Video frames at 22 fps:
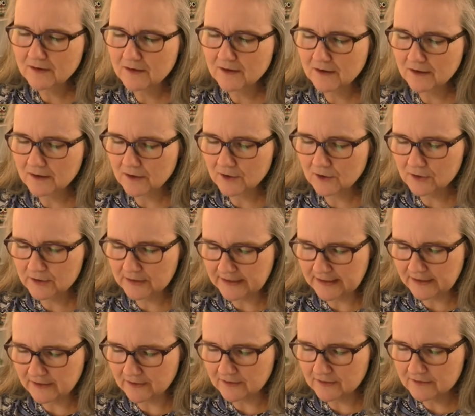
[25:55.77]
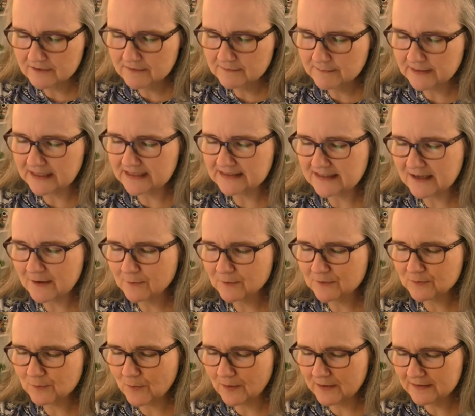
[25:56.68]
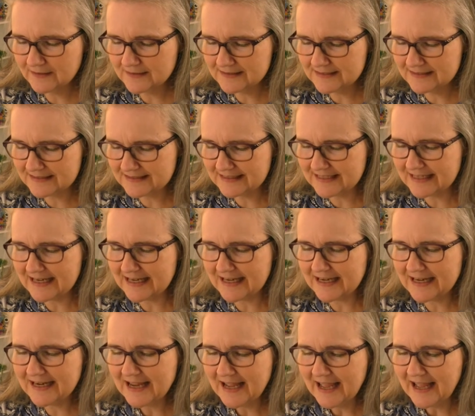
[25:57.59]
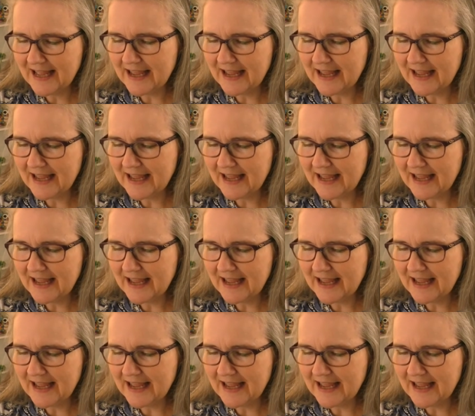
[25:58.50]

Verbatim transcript: uh, earlier because I was wanting to see